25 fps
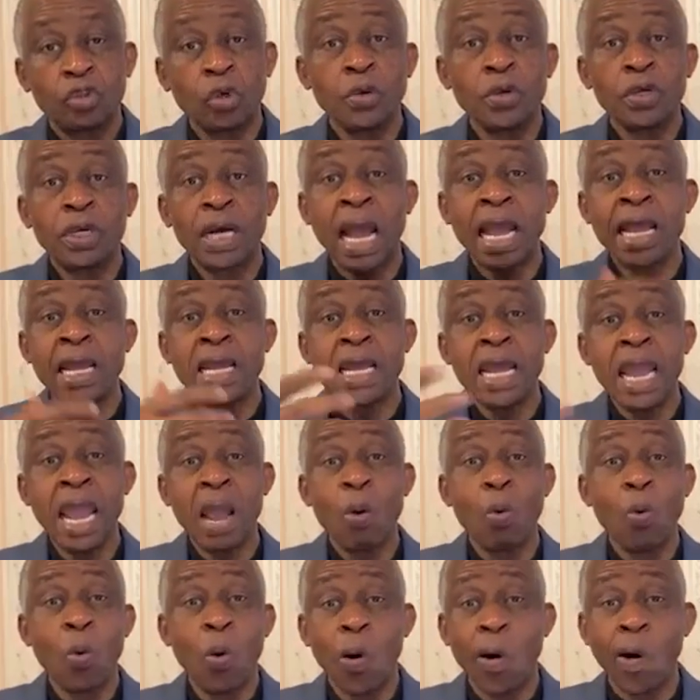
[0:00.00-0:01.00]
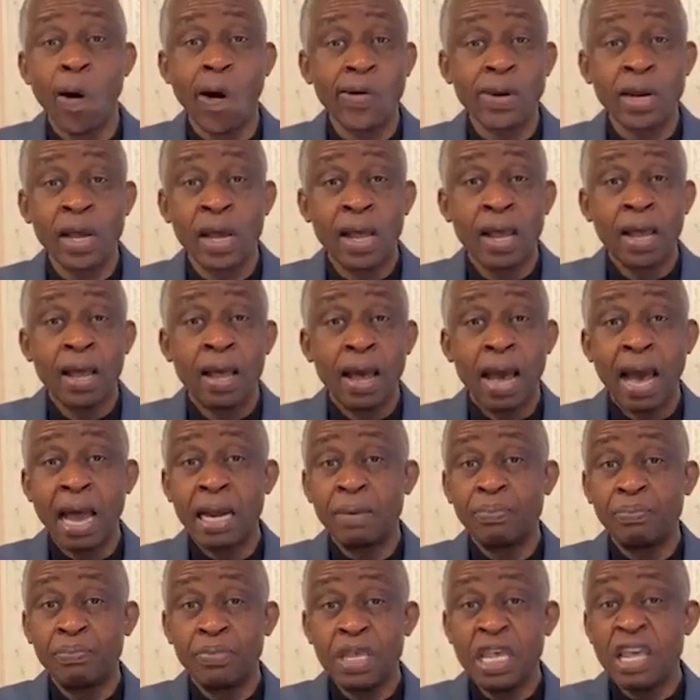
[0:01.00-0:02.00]
So you can hear a word,
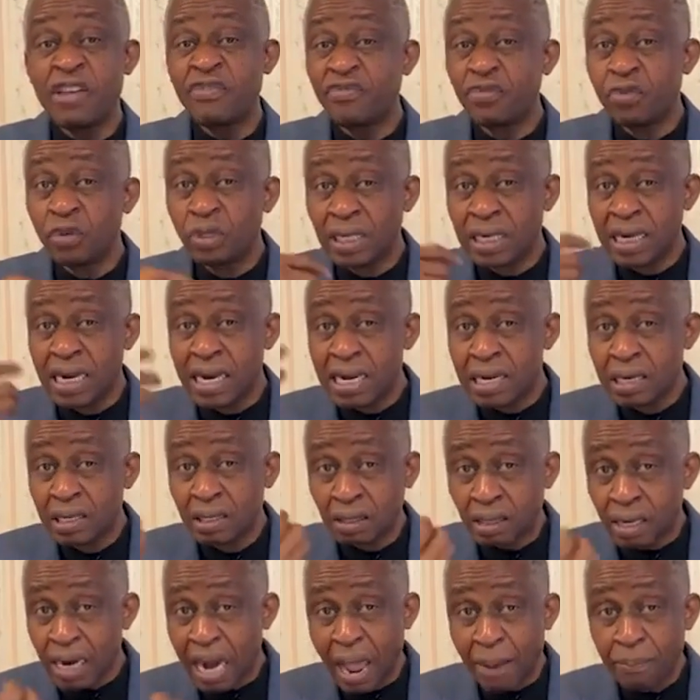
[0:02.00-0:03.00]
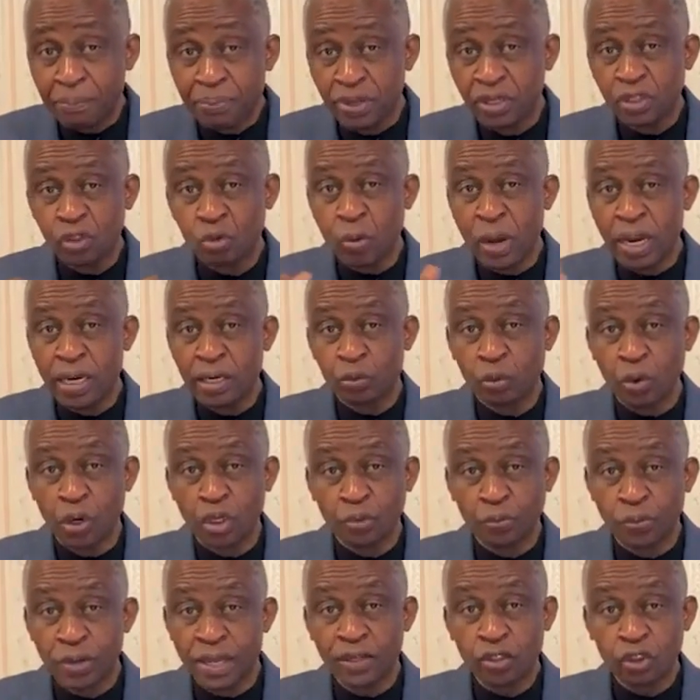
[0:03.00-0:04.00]
and if you didn't grab it when
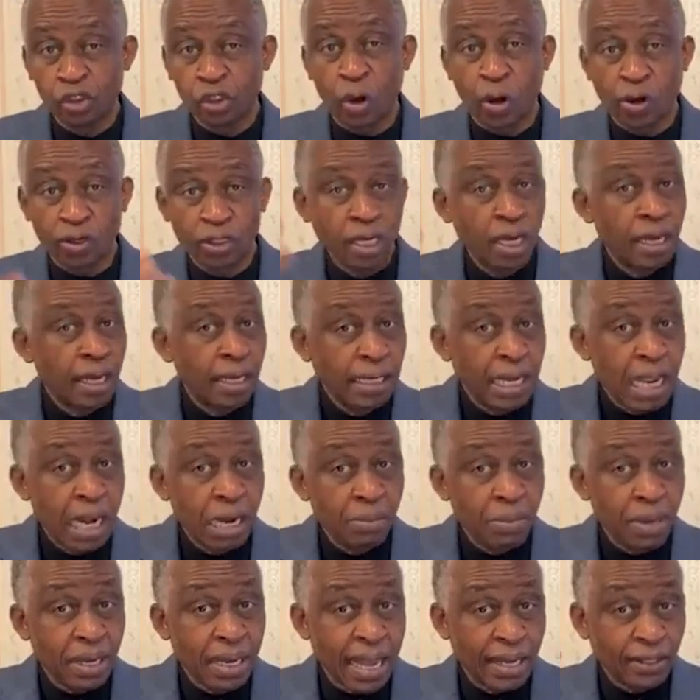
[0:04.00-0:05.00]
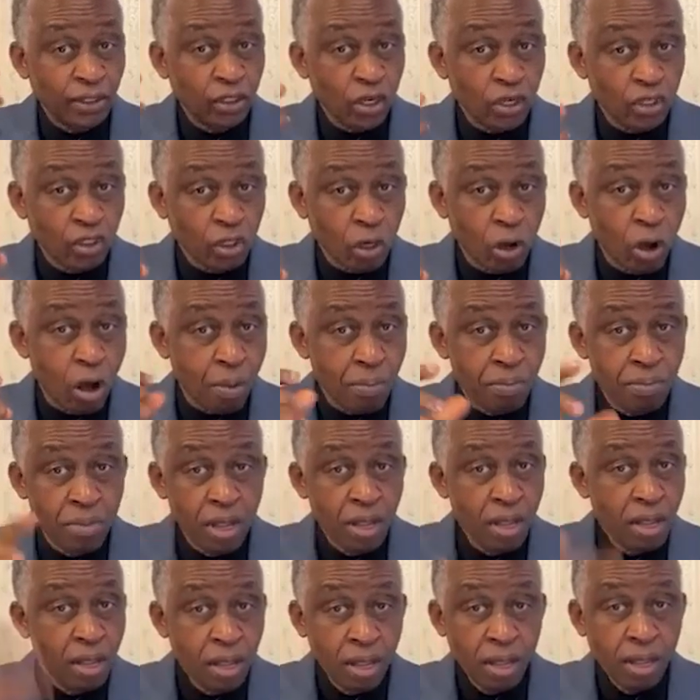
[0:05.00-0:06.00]
it was being taught, the enemy can just
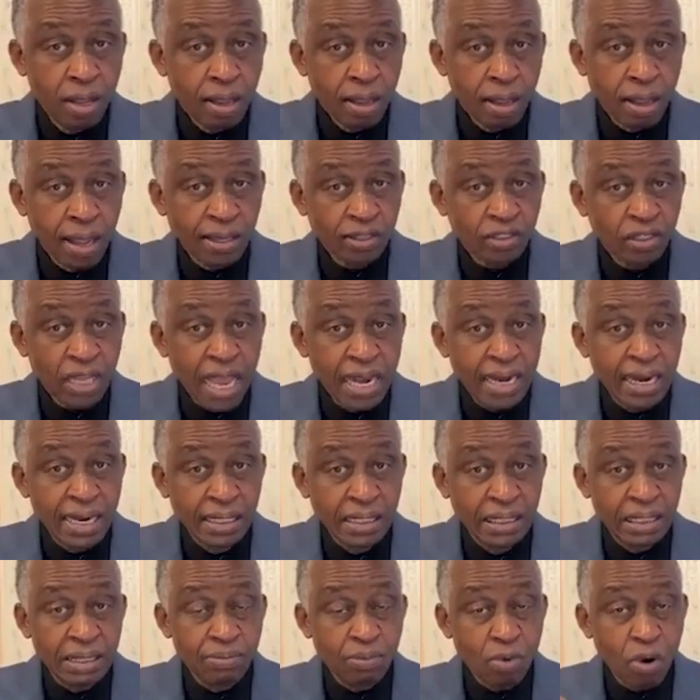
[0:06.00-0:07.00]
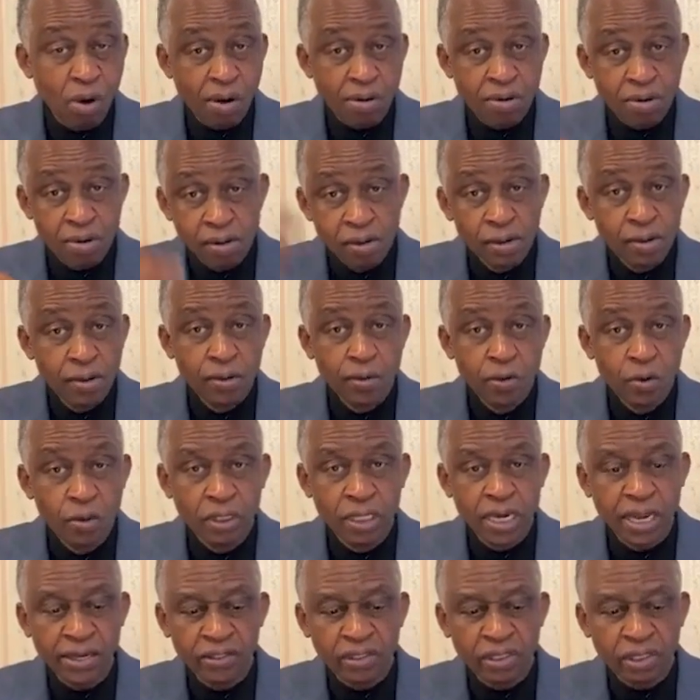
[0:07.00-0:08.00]
come, assign a demon
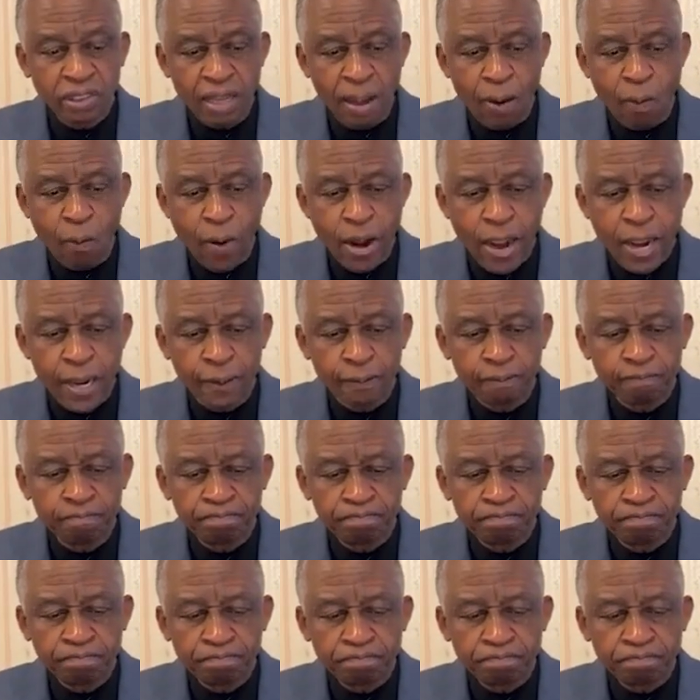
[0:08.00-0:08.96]
who takes it away.